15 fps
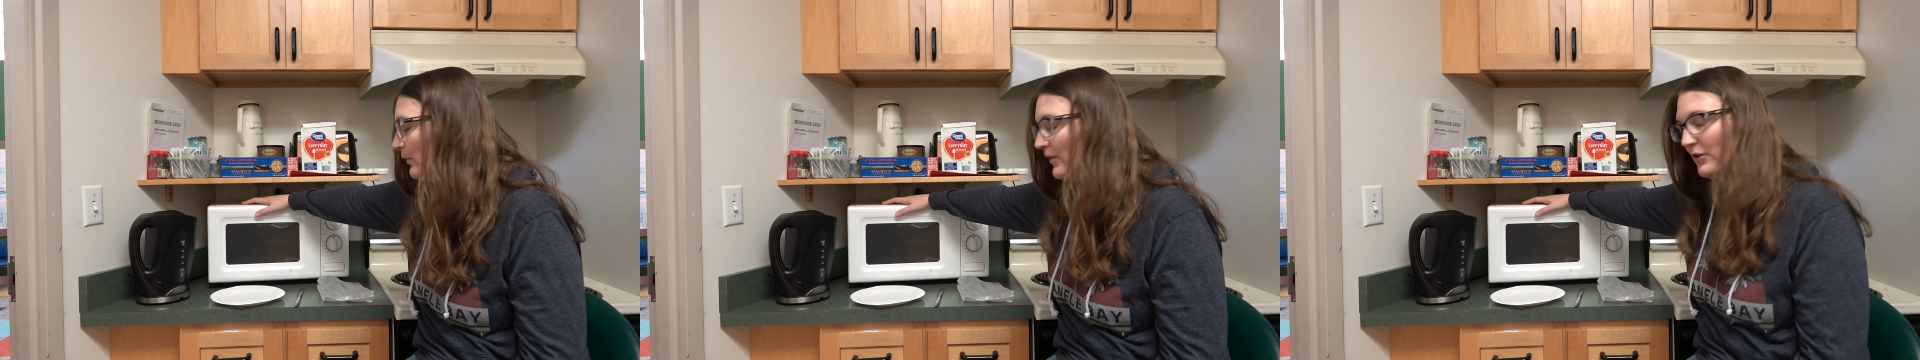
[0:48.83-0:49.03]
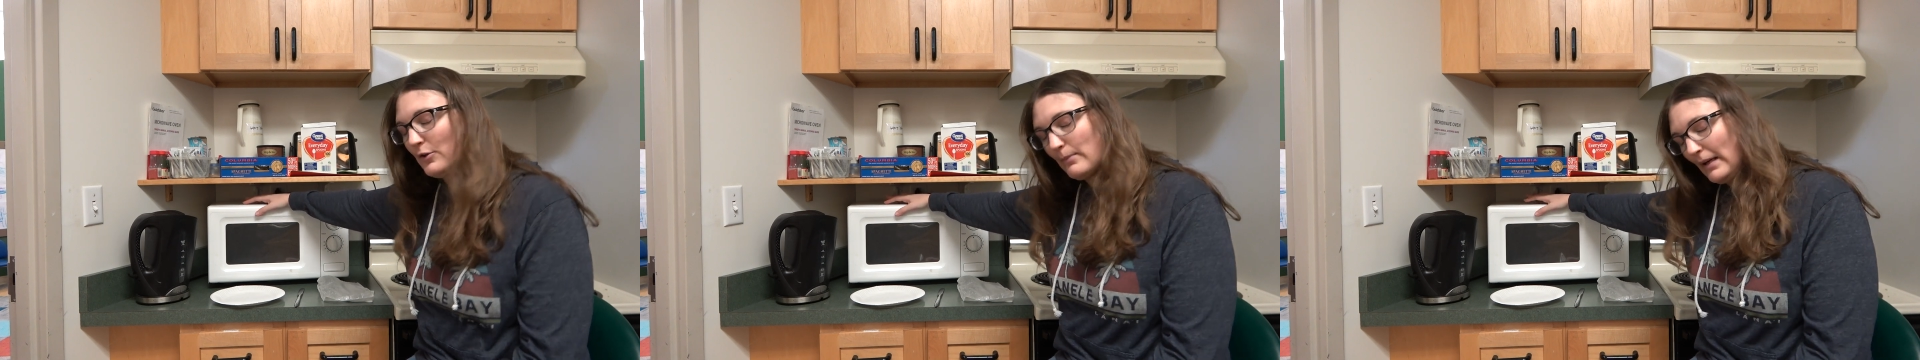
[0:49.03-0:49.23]

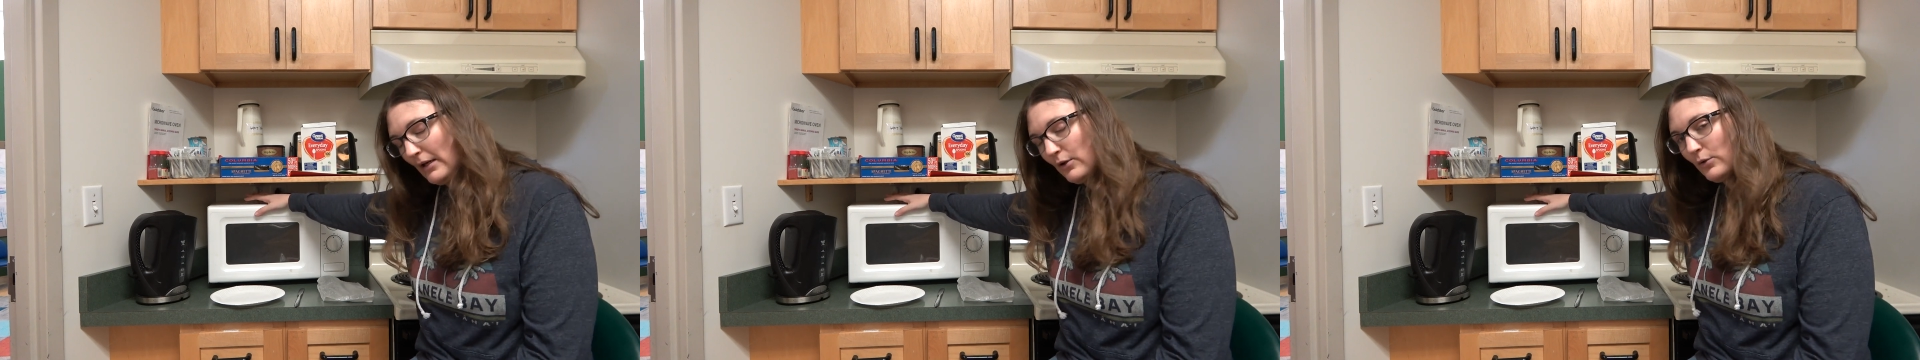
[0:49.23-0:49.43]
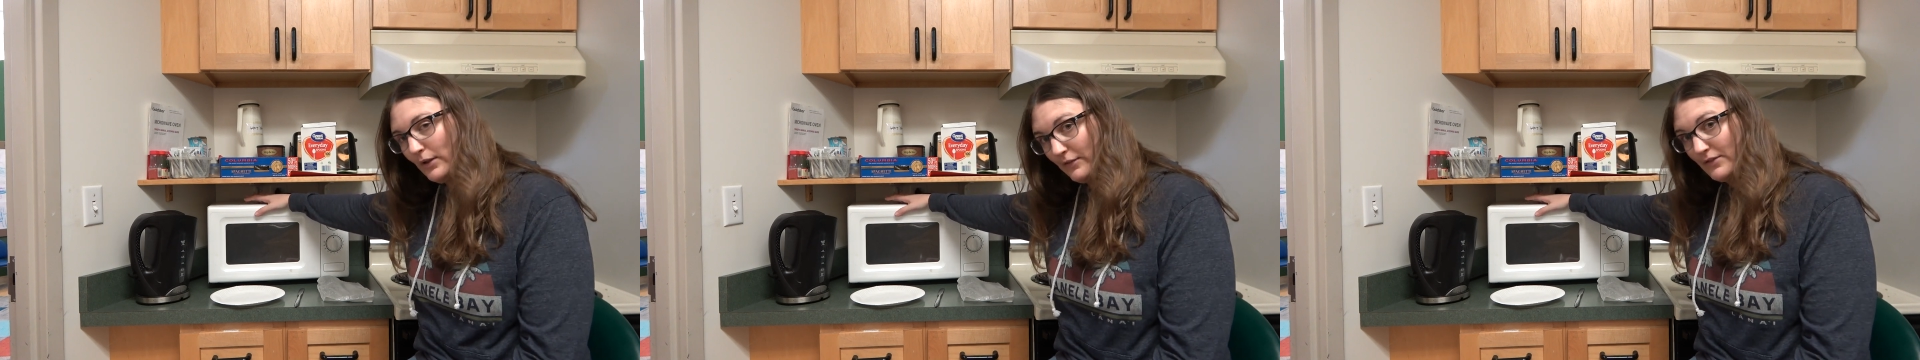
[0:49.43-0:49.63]
with your
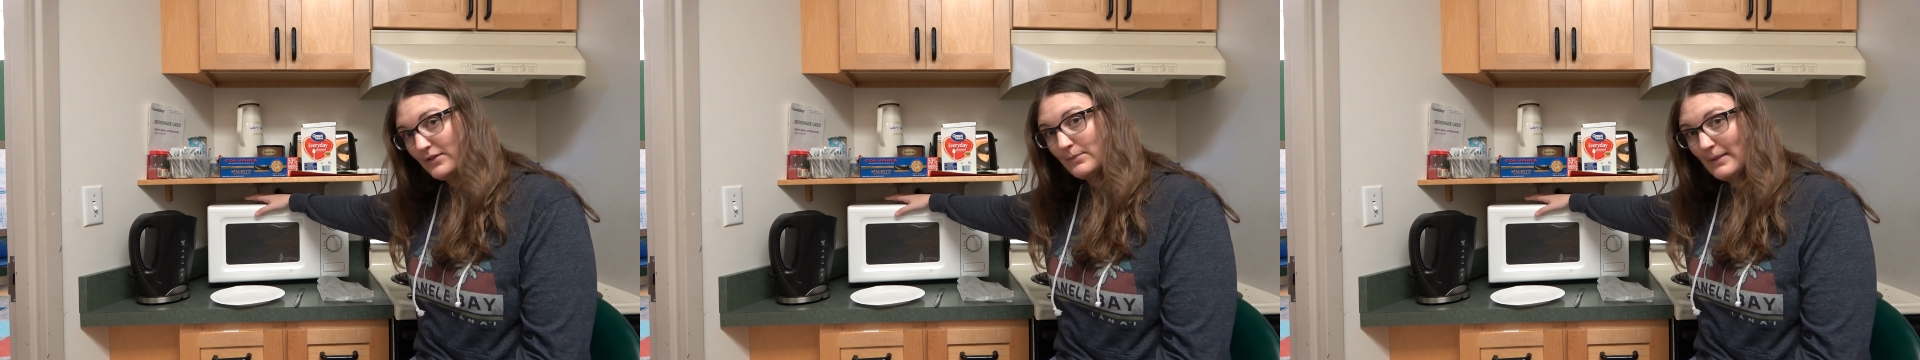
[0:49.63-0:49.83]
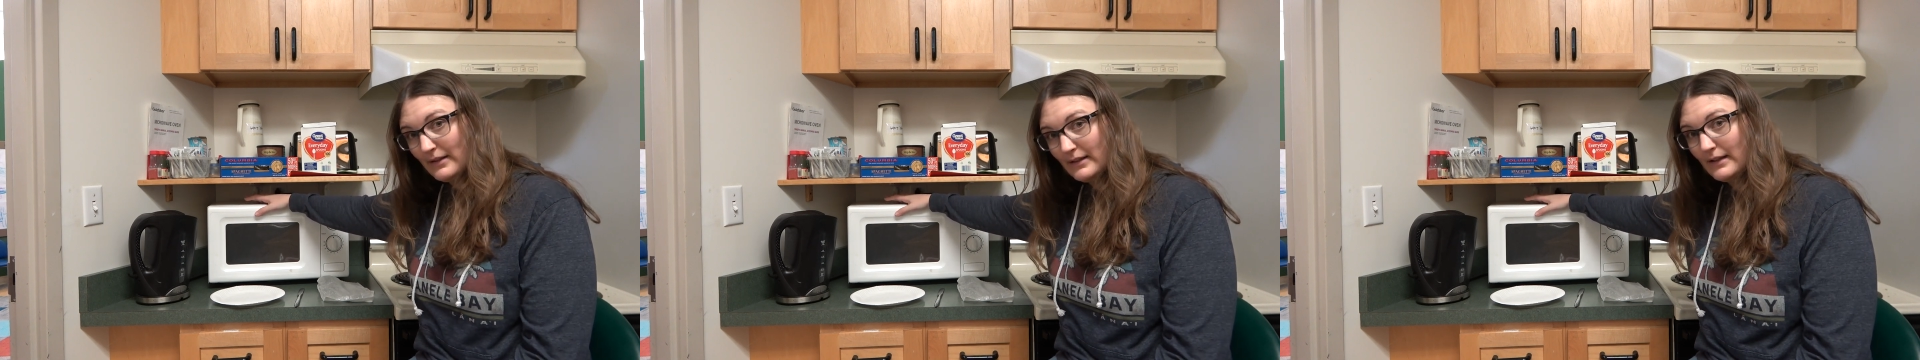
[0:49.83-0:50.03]
microwave
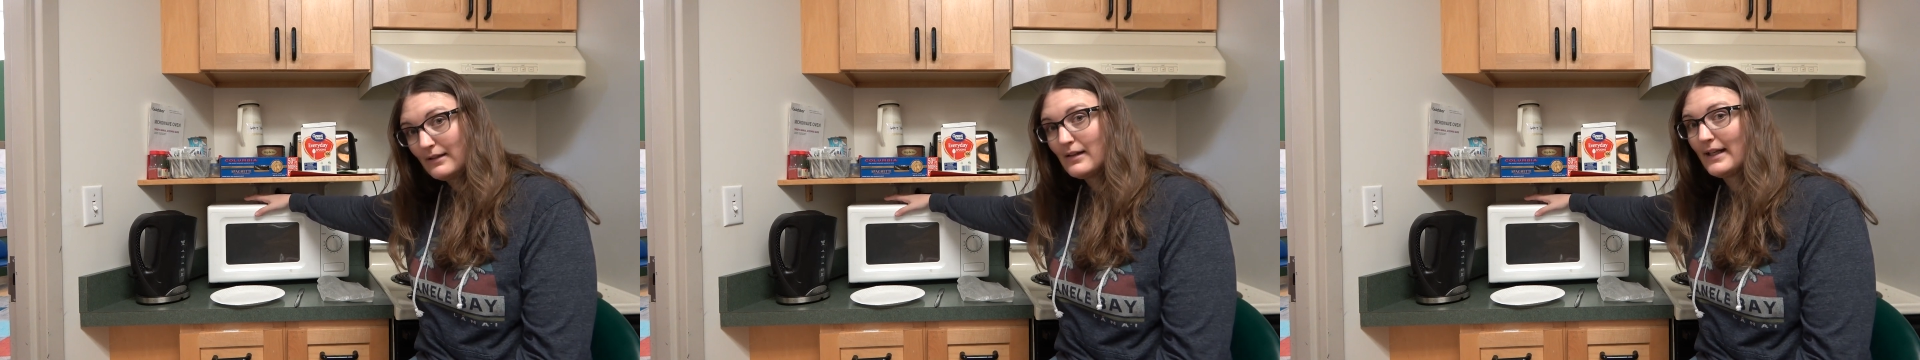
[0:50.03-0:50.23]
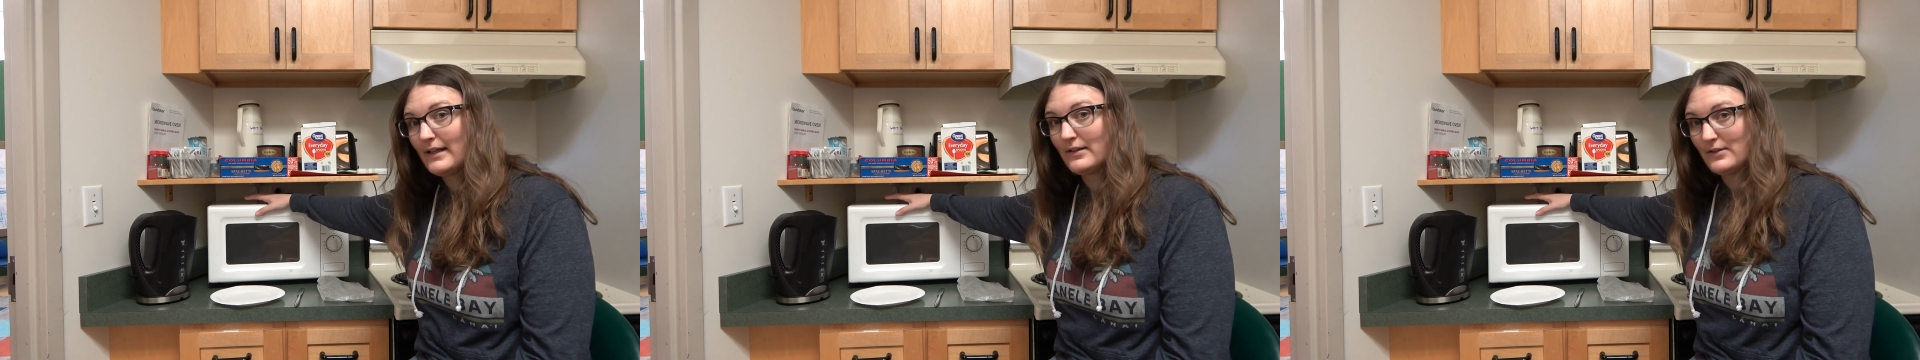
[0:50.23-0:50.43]

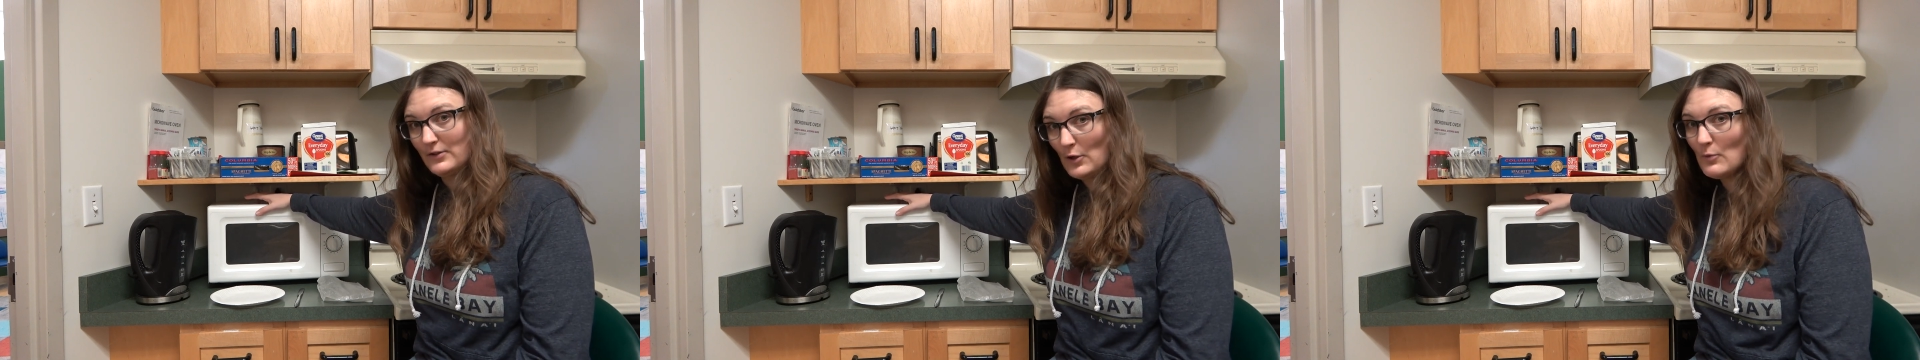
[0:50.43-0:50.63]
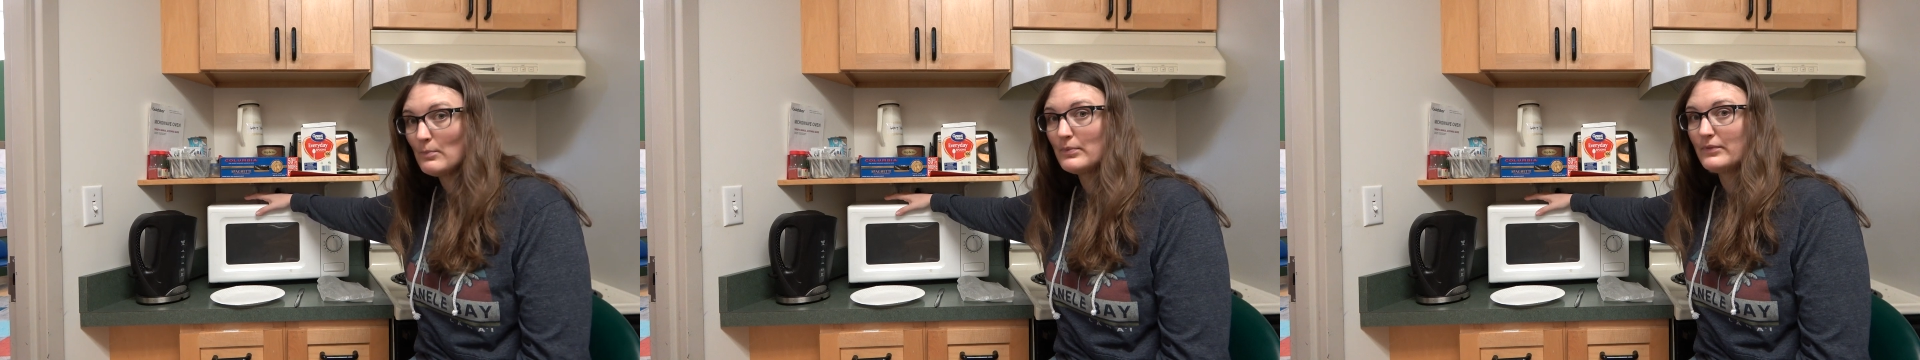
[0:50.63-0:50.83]
smelling like
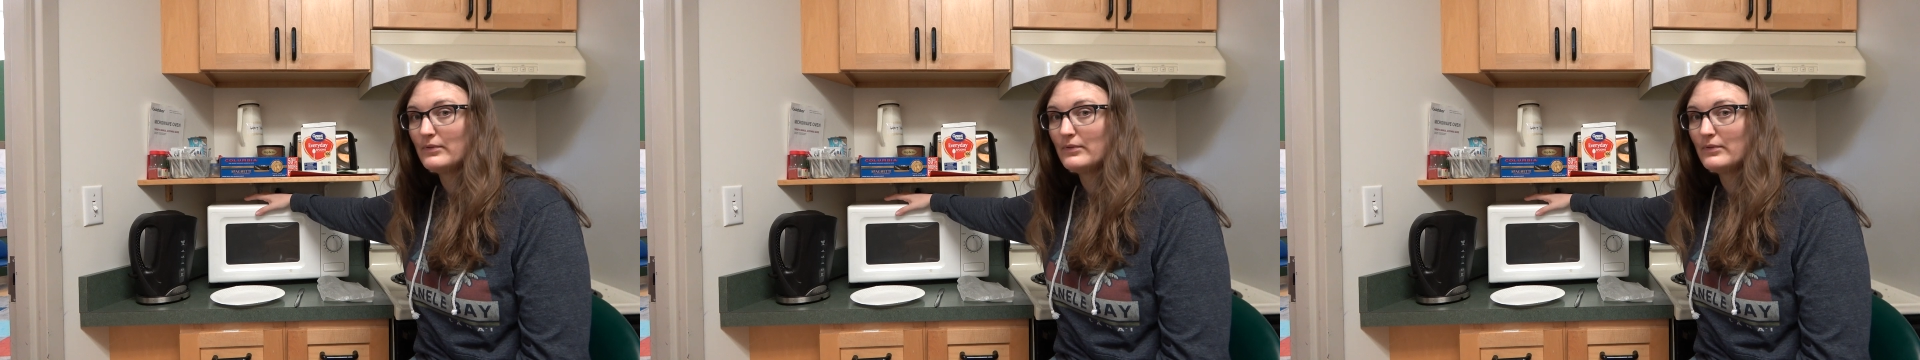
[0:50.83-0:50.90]
soap